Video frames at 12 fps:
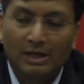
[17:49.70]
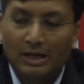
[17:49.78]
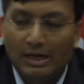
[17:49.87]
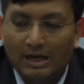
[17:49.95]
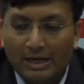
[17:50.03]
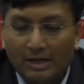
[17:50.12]

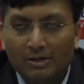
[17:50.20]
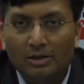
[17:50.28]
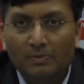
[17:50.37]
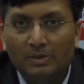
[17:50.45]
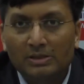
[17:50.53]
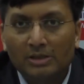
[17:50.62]
and
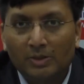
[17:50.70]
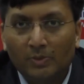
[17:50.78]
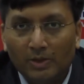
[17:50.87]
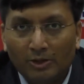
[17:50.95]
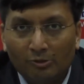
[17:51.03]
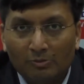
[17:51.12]
100%
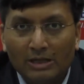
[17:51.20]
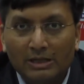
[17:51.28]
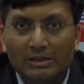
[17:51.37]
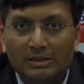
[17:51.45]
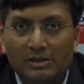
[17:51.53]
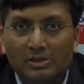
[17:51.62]
equity on
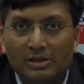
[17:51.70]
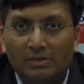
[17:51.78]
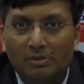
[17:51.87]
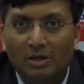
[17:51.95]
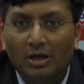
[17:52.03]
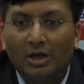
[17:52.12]
markets are
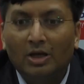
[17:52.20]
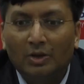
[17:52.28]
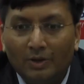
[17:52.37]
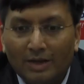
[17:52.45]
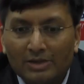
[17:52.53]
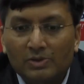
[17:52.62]
cheap,
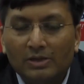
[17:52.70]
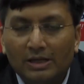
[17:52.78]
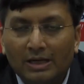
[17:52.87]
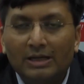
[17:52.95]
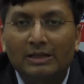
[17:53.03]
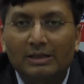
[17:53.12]
you're actually
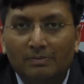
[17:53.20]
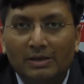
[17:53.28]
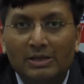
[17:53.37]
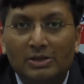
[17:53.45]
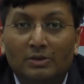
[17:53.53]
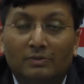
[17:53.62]
getting the
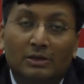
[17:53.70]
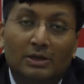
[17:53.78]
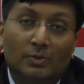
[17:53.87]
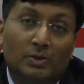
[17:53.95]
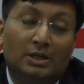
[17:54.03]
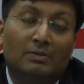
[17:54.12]
best of the
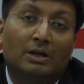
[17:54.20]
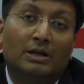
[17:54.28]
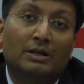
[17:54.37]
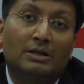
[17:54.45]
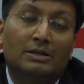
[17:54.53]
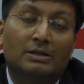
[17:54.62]
equity
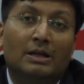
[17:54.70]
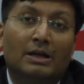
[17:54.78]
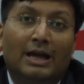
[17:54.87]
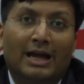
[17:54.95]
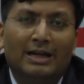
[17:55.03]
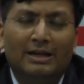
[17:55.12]
markets,
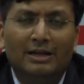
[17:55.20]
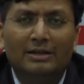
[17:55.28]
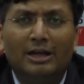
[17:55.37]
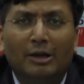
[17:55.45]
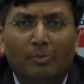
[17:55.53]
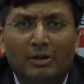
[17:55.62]
and then
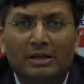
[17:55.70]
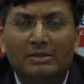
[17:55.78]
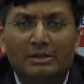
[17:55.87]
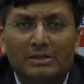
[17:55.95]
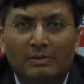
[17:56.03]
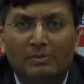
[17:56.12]
debt plays
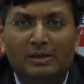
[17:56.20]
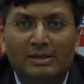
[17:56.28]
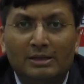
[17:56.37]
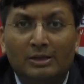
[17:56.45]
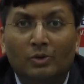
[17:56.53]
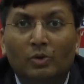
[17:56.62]
a
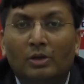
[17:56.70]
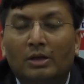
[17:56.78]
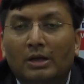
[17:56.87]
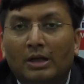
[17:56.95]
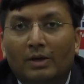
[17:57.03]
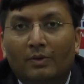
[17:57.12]
stabilizing role
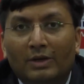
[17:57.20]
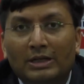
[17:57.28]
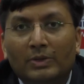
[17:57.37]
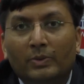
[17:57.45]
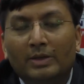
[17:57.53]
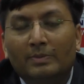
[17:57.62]
when
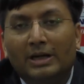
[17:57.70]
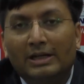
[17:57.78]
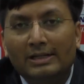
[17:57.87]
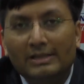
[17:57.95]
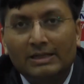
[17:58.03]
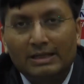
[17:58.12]
equity
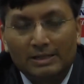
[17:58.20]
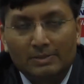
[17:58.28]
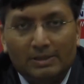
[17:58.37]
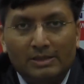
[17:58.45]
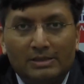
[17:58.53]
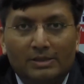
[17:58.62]
markets are
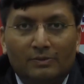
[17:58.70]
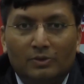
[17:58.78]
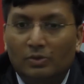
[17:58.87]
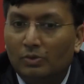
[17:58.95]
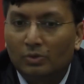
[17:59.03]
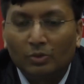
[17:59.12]
expensive.
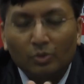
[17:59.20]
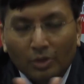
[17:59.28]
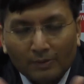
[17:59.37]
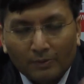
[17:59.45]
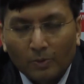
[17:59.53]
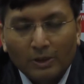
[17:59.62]
So you don't
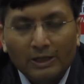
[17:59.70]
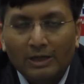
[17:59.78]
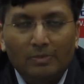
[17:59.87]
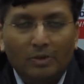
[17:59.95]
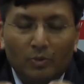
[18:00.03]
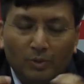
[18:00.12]
have to worry
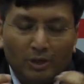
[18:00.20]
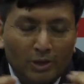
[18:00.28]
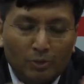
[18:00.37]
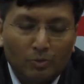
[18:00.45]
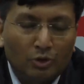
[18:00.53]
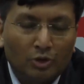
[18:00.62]
about where to
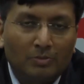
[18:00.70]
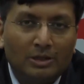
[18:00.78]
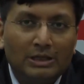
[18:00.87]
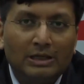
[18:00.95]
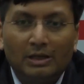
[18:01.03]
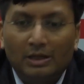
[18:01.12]
put your
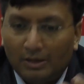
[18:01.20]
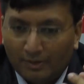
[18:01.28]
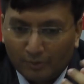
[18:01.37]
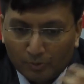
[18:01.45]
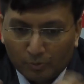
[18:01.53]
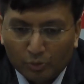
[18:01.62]
money.
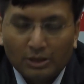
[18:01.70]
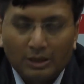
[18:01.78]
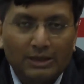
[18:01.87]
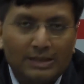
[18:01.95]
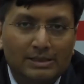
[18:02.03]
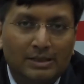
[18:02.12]
If you put it
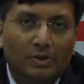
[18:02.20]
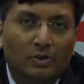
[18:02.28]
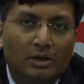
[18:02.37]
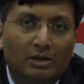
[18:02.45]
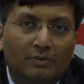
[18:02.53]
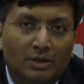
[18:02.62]
in asset
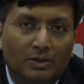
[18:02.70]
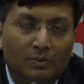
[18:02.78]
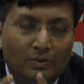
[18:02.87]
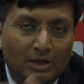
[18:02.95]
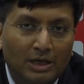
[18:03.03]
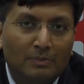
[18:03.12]
allocator
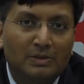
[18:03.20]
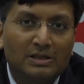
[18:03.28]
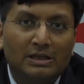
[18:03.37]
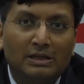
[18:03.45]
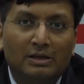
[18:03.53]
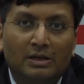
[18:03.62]
we are
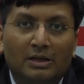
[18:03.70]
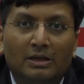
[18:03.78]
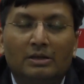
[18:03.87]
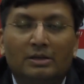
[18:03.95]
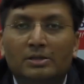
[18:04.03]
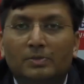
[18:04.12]
basically taking
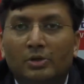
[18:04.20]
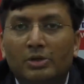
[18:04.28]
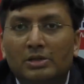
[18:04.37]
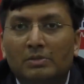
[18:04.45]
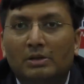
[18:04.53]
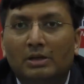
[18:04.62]
the
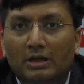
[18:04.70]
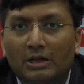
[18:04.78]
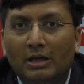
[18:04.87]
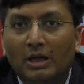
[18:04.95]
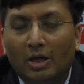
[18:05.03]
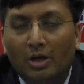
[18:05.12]
responsibility
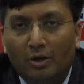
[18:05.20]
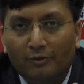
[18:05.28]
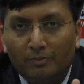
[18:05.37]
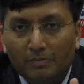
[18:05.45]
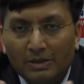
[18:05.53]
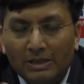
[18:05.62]

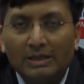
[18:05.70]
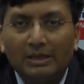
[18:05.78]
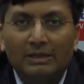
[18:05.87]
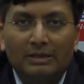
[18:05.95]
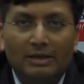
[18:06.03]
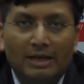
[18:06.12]
of being
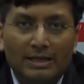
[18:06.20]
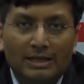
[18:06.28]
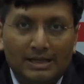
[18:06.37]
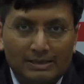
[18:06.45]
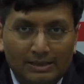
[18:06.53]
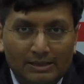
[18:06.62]
in the right
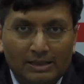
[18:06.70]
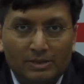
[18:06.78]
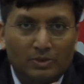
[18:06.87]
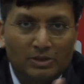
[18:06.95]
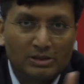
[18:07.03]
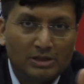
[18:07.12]
asset class,
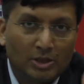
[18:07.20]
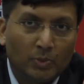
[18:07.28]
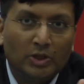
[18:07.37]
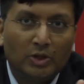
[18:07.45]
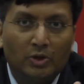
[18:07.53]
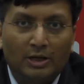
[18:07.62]
which is
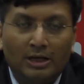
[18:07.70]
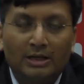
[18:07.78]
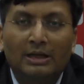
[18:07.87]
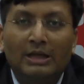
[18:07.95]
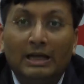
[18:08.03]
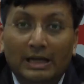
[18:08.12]
equity or debt,
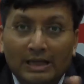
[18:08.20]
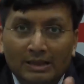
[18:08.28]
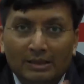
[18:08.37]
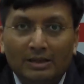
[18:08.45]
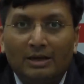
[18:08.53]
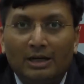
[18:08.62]
in
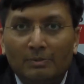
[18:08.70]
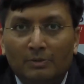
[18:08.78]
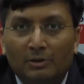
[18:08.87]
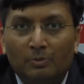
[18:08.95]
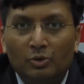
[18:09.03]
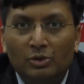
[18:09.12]
the right
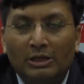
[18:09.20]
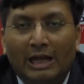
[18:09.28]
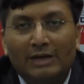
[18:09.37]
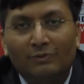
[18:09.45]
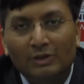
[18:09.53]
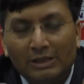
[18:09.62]
proportion.
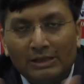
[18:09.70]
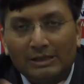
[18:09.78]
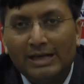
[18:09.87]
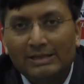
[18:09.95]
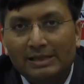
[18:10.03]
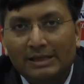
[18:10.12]
And within the
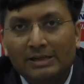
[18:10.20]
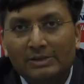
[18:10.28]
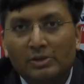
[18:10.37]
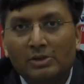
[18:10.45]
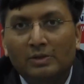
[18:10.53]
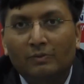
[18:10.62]
asset class
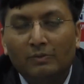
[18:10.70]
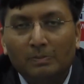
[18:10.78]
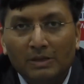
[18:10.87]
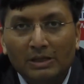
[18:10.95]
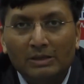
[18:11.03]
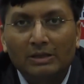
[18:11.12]
also, if we
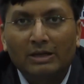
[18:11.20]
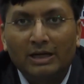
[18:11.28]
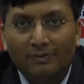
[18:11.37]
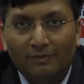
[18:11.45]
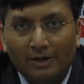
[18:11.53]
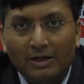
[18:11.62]
pick the
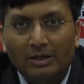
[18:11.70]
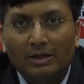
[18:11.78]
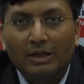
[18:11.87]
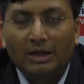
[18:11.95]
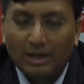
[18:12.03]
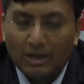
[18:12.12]
right fund,
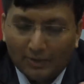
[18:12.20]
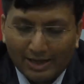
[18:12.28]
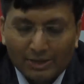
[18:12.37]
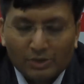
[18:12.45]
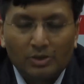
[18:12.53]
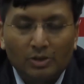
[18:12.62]
it will
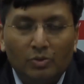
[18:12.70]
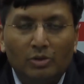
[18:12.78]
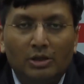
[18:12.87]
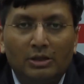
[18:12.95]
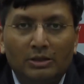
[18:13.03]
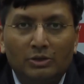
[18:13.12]
actually do the
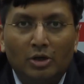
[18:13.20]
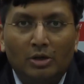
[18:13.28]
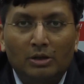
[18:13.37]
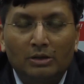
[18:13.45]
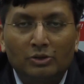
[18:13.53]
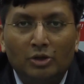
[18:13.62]

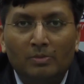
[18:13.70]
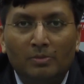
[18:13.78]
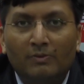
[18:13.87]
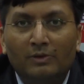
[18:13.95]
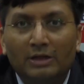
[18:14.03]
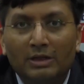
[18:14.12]
job
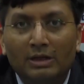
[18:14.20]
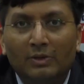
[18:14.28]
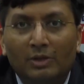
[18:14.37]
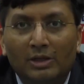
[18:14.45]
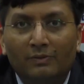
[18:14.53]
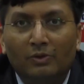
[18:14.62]
of creating
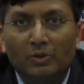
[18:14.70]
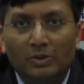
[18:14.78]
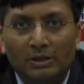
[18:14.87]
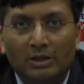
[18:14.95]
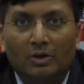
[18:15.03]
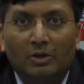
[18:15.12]
wealth for you in
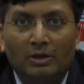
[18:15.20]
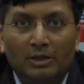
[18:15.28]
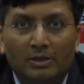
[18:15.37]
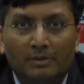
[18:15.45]
the long run.